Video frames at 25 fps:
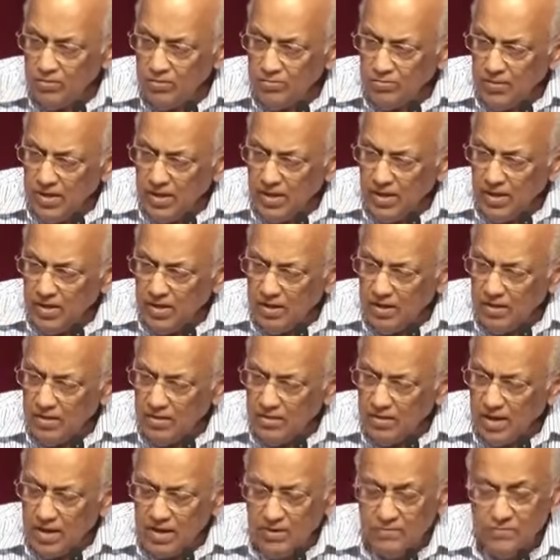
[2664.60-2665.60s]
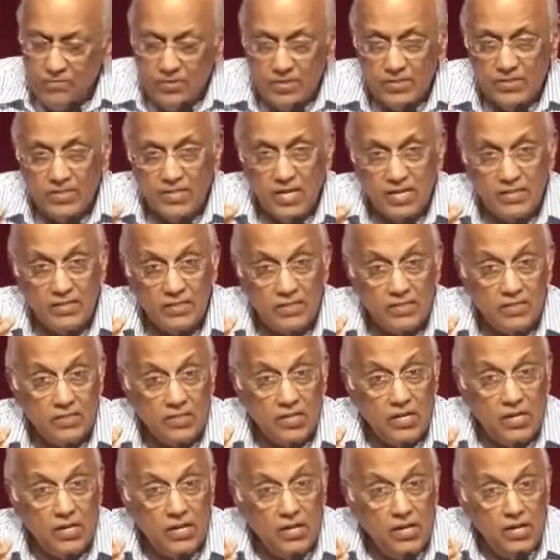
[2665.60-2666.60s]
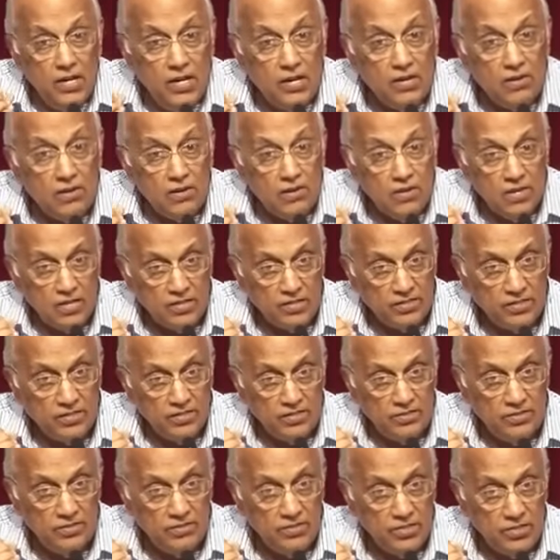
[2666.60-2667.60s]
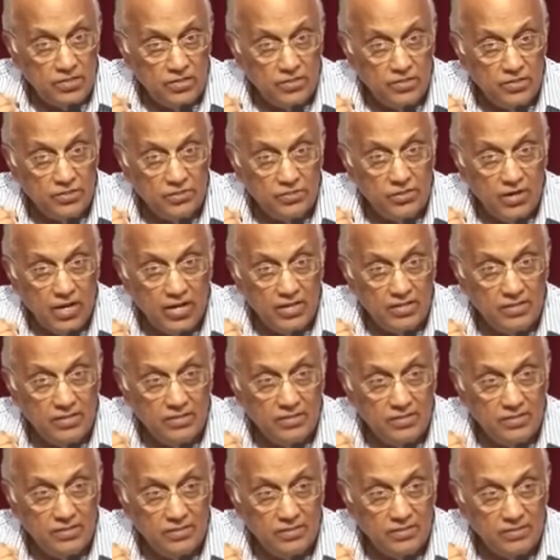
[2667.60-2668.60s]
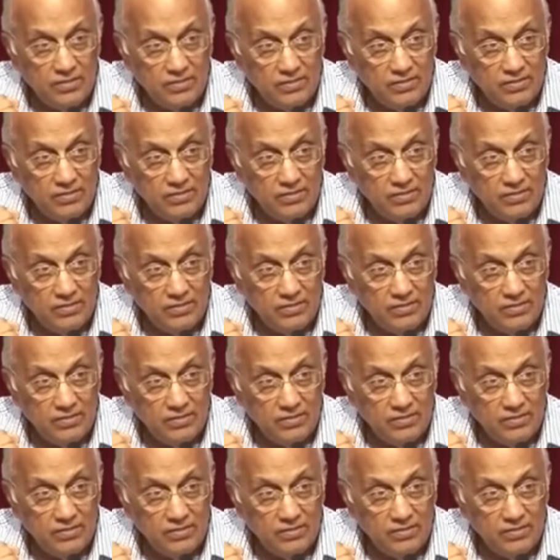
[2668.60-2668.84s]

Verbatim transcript: me, that emphasizes nearness to Jesus Christ.